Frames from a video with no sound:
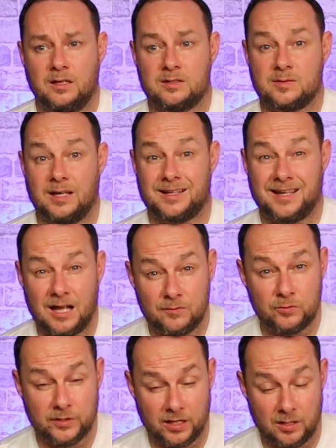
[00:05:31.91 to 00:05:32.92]
a
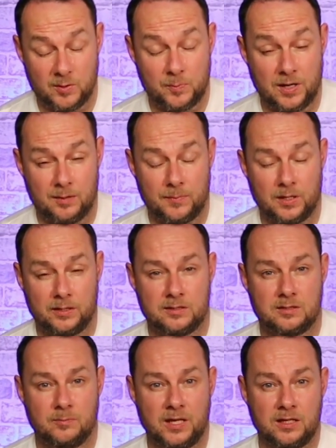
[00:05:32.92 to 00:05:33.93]
cavalry army back might,
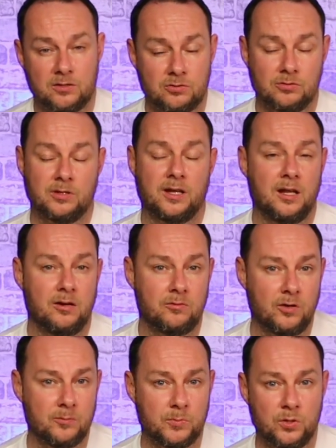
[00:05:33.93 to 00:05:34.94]
to making sure they get
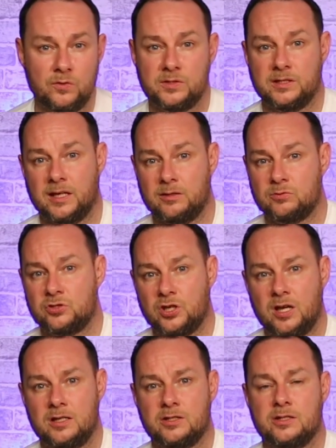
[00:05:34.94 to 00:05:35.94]
heroic moves and they get those
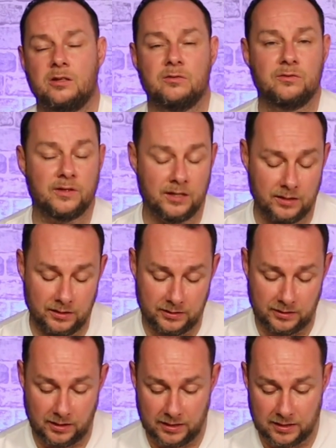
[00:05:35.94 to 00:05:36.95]
charges off in
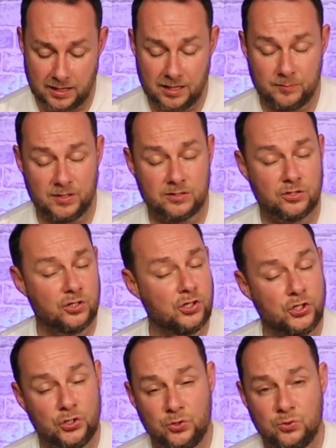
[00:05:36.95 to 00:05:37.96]
the late game is
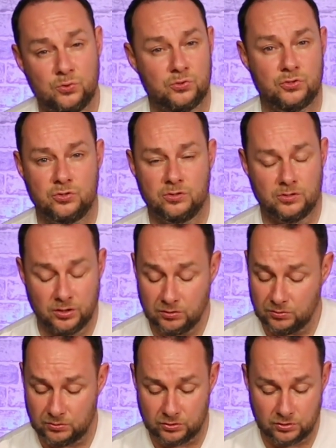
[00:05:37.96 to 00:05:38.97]
huge,
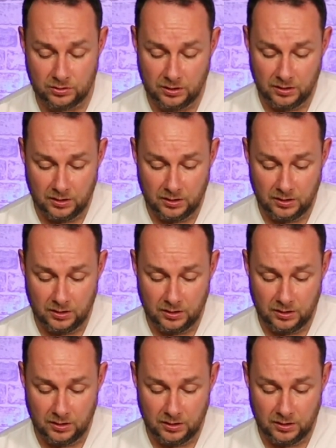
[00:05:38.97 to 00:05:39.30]
huge.